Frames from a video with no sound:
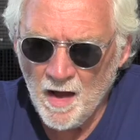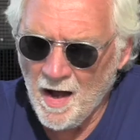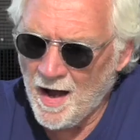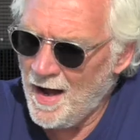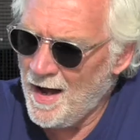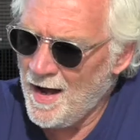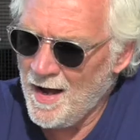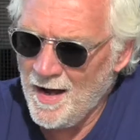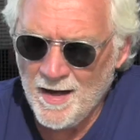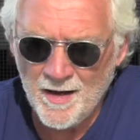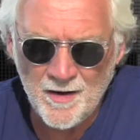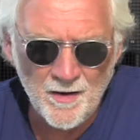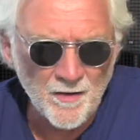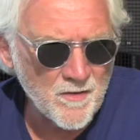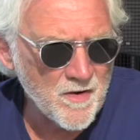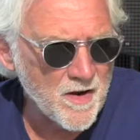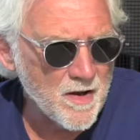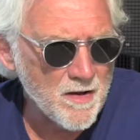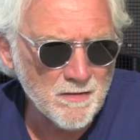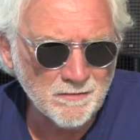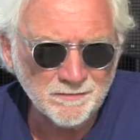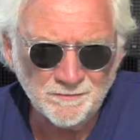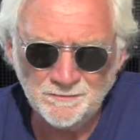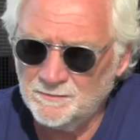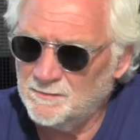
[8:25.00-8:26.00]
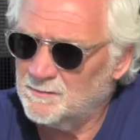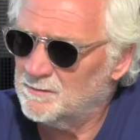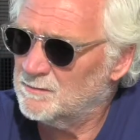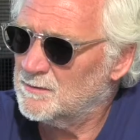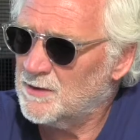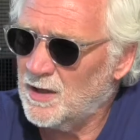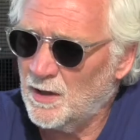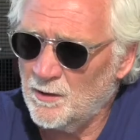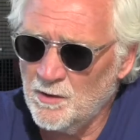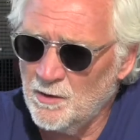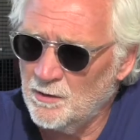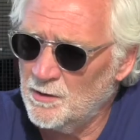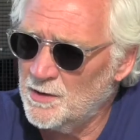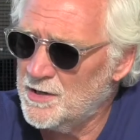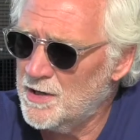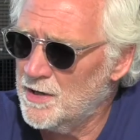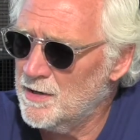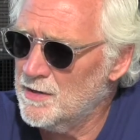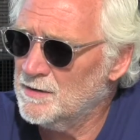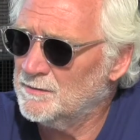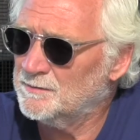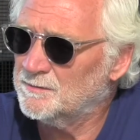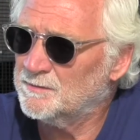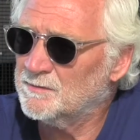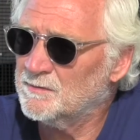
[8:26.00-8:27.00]
I don't know. I really
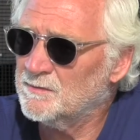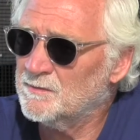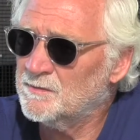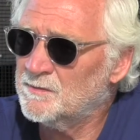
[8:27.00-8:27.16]
don't.